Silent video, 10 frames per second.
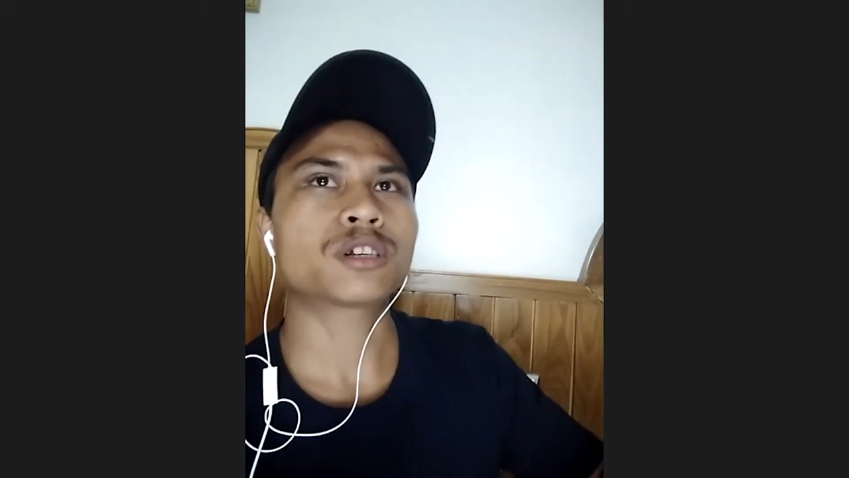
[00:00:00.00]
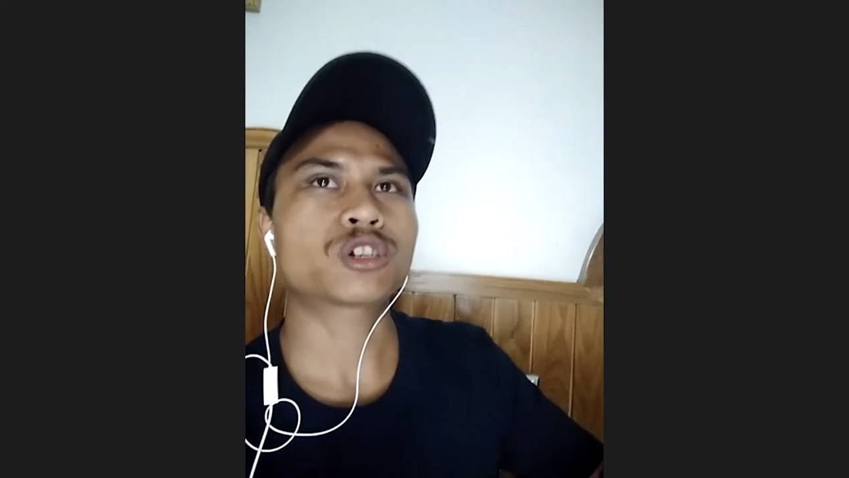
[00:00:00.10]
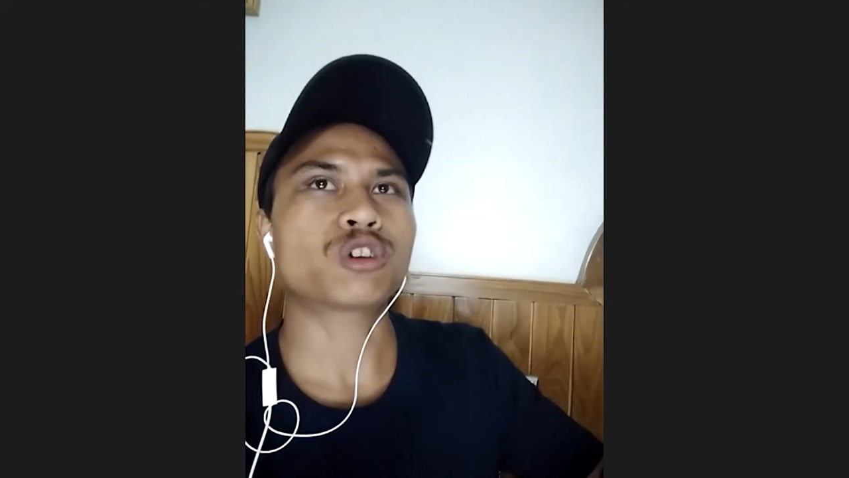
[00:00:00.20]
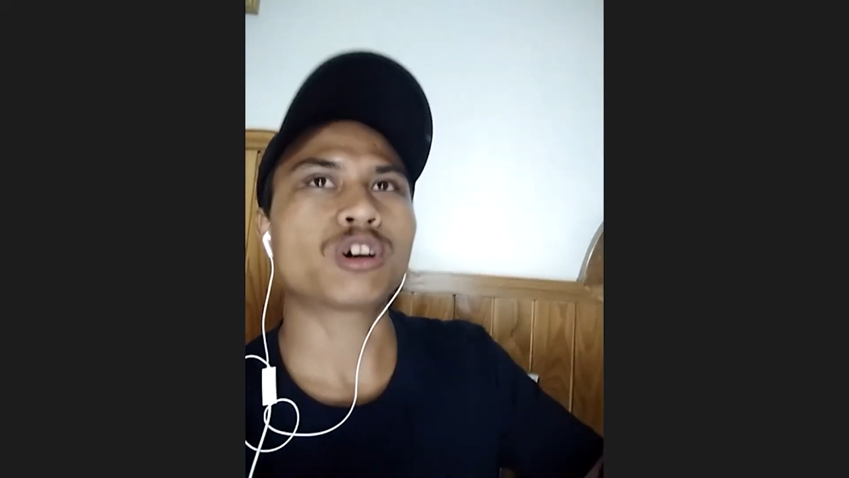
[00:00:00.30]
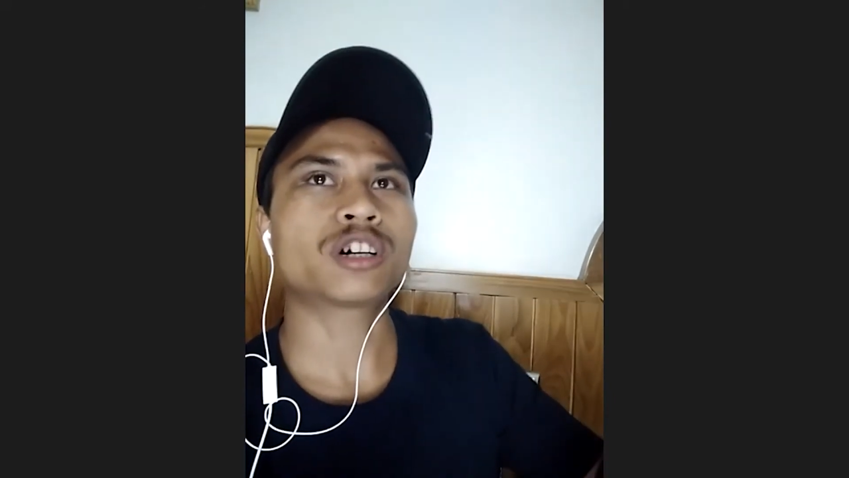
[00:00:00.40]

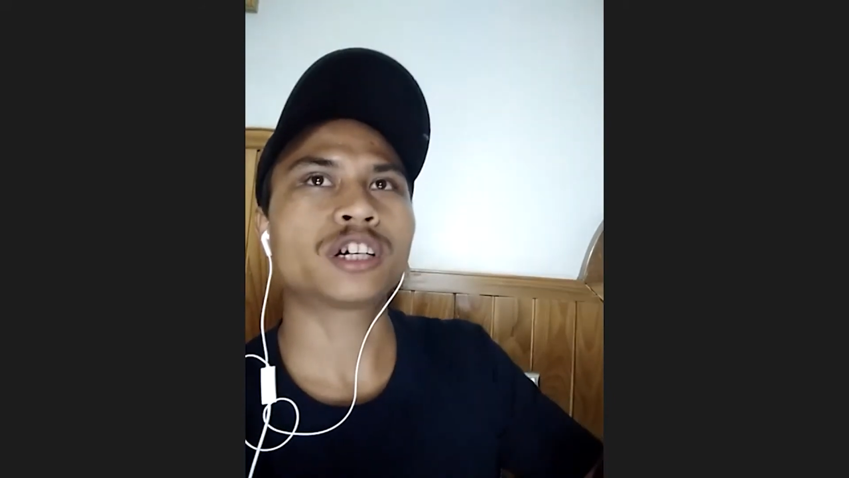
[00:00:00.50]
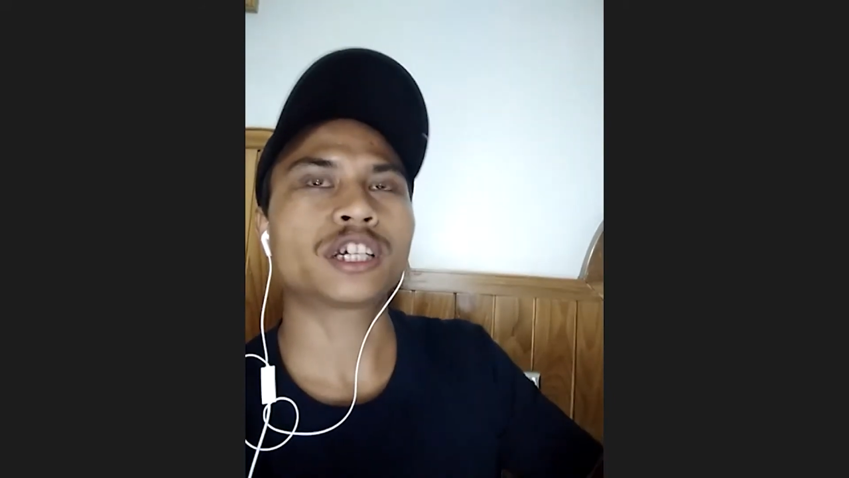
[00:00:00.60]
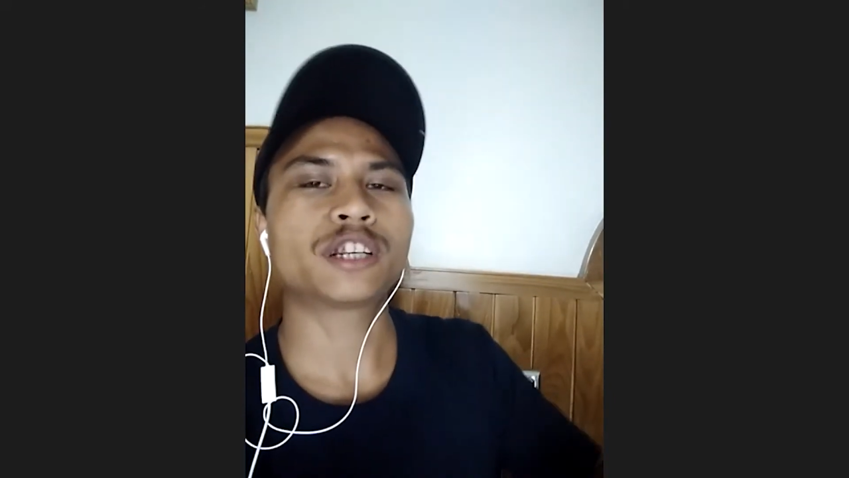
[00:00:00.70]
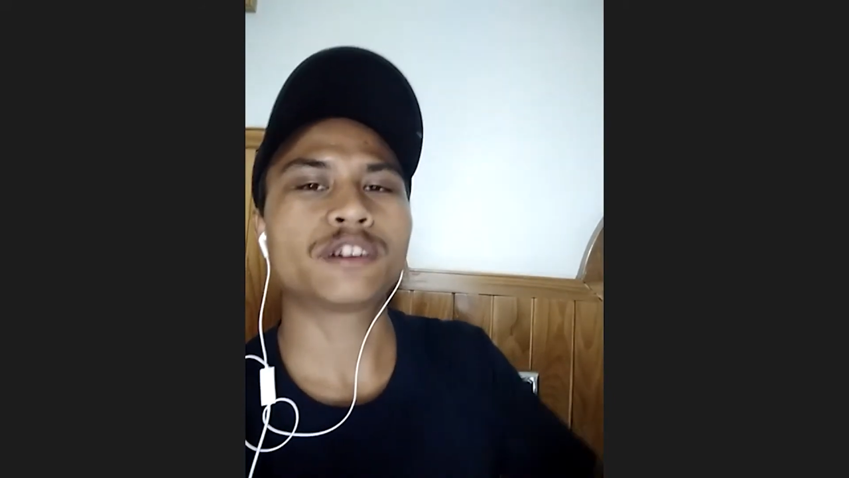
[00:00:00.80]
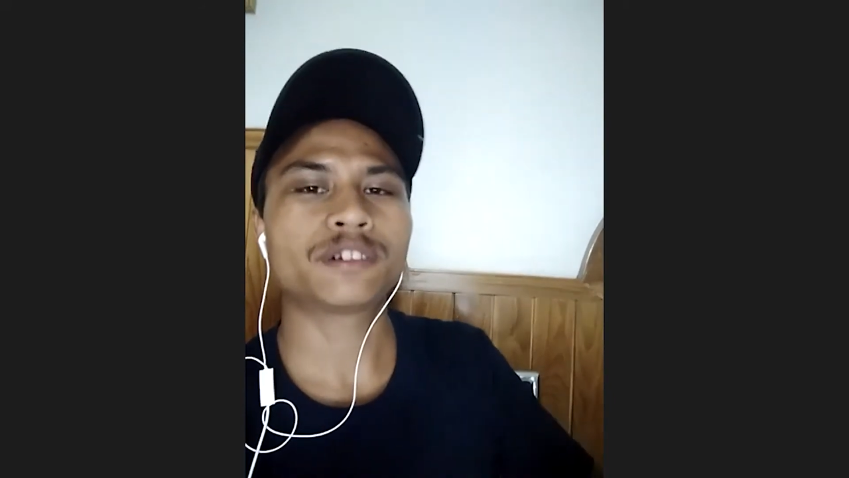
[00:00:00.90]
stronger
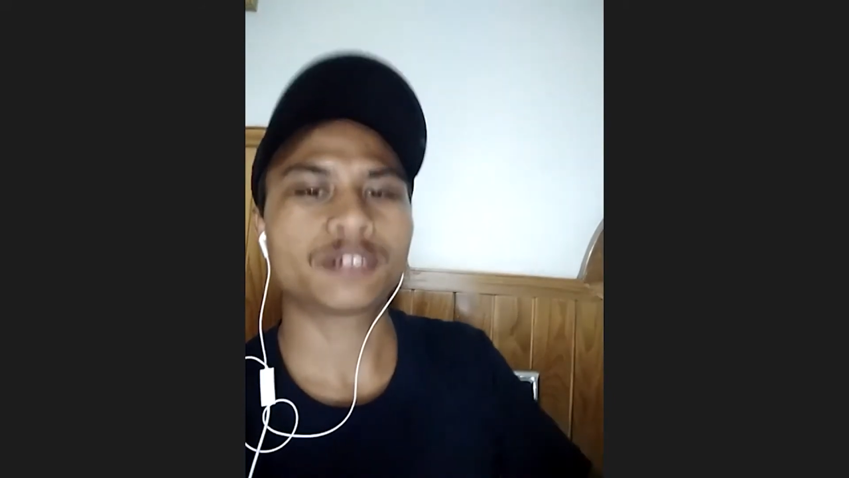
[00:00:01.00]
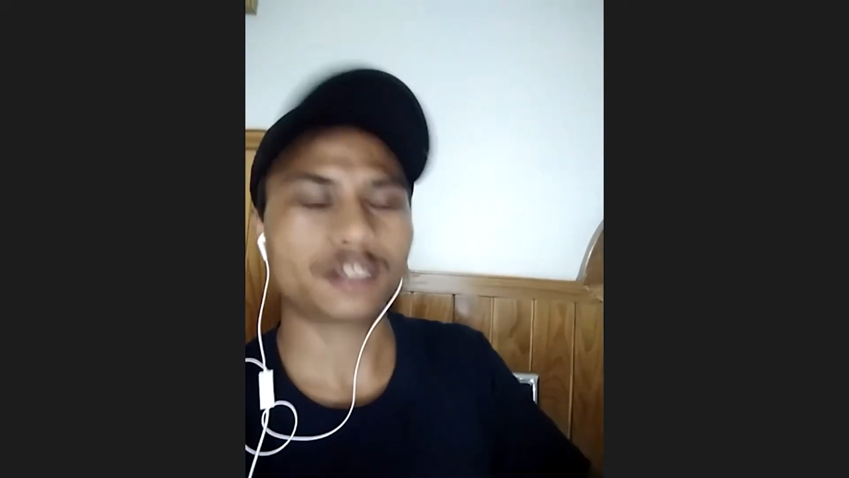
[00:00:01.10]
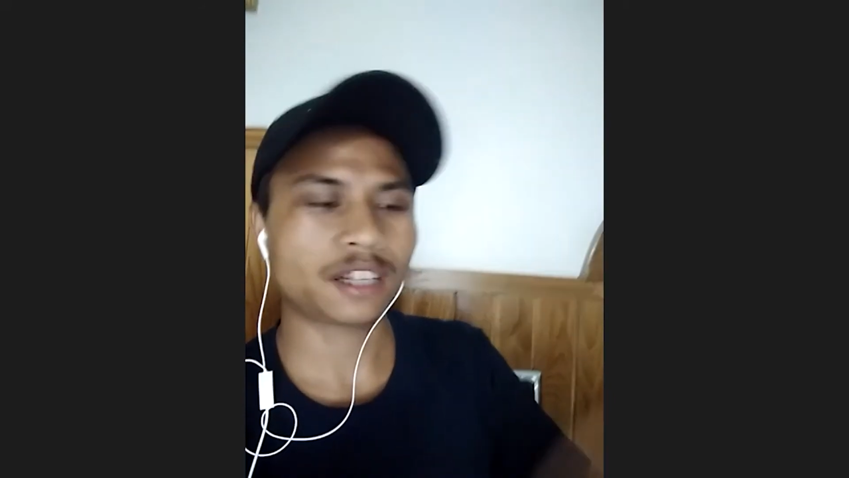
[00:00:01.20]
in